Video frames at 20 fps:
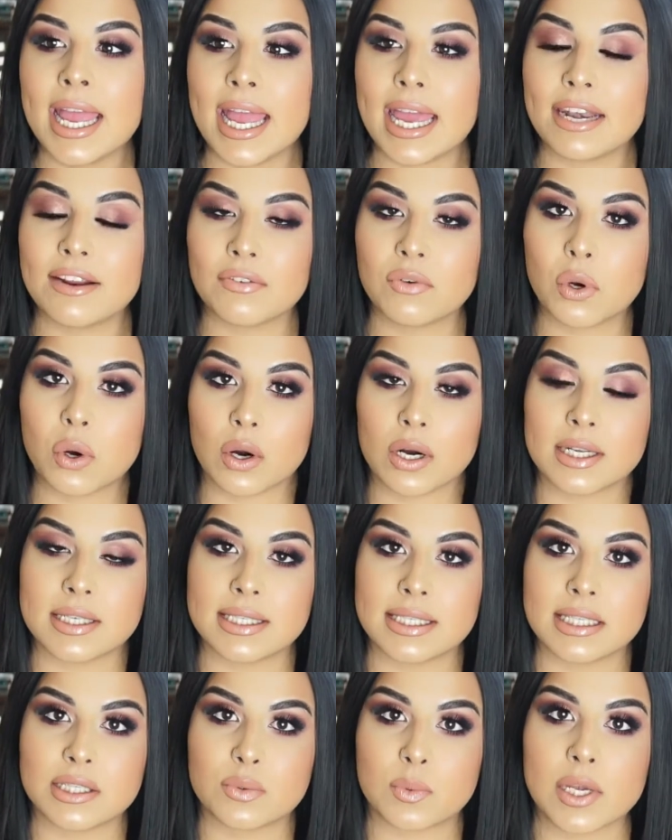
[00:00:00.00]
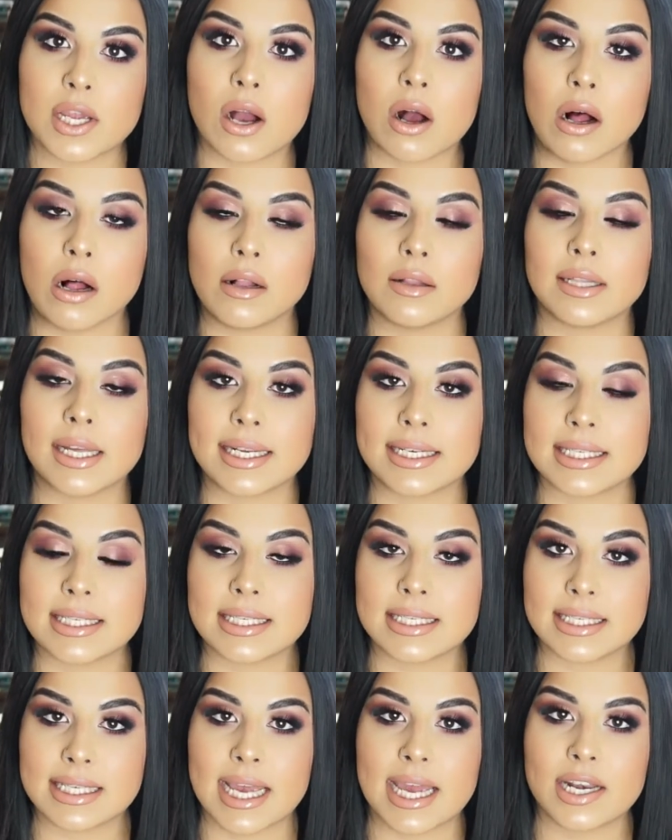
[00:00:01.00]
and of course, since we all like to
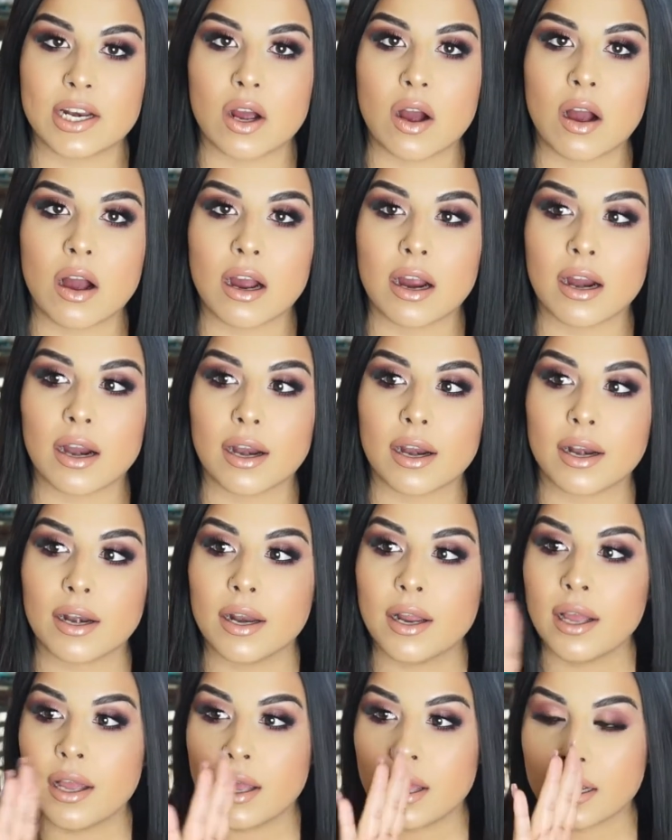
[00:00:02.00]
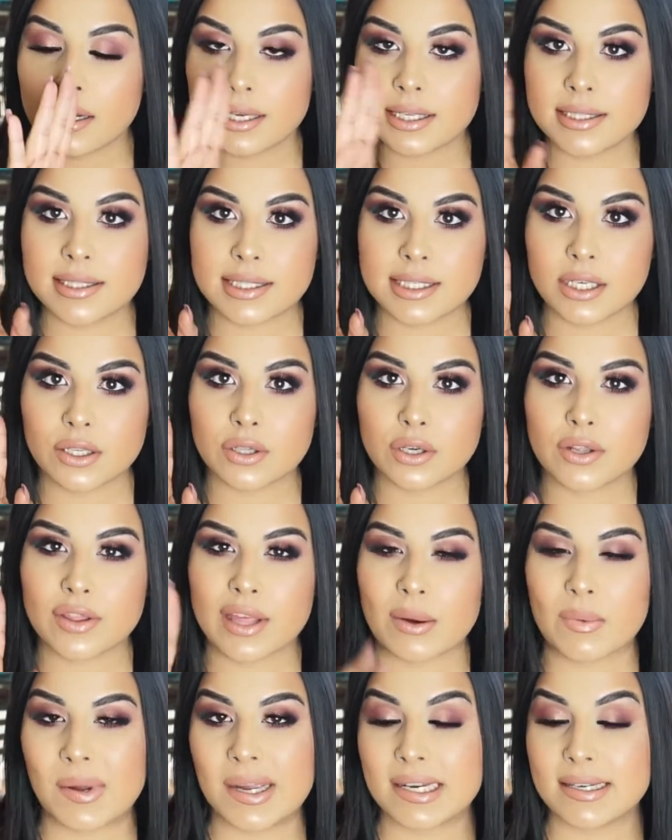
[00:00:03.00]
set our concealer
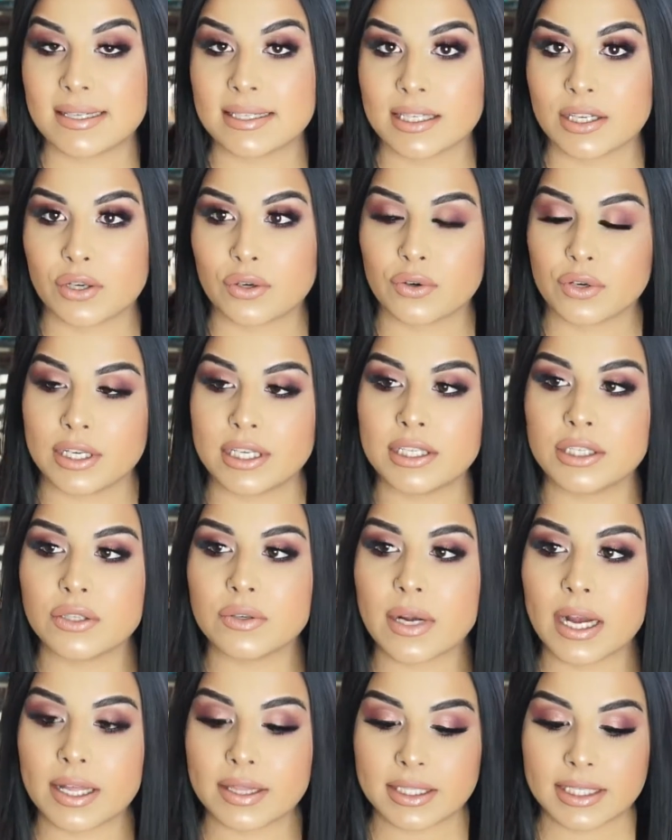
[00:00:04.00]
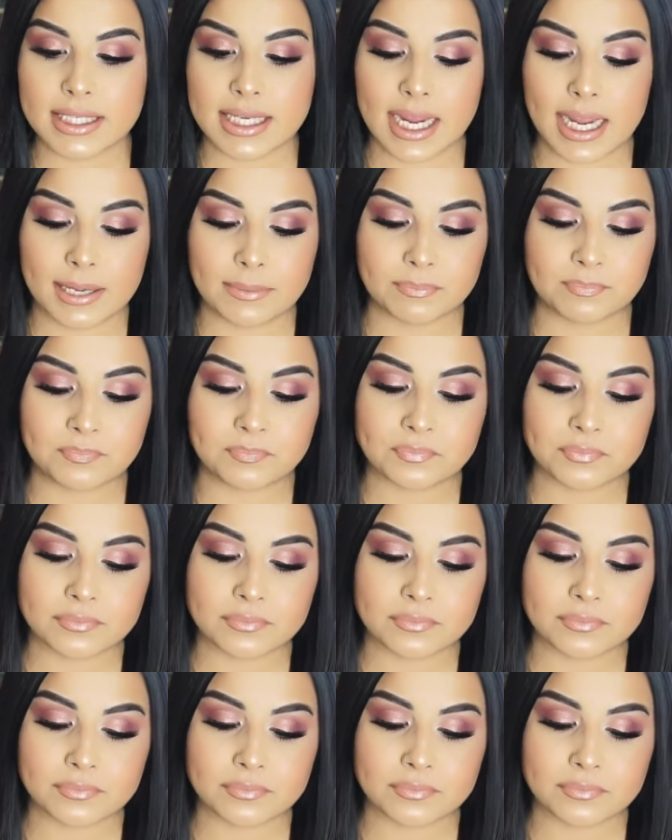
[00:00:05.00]
that way it doesn't crease throughout the day,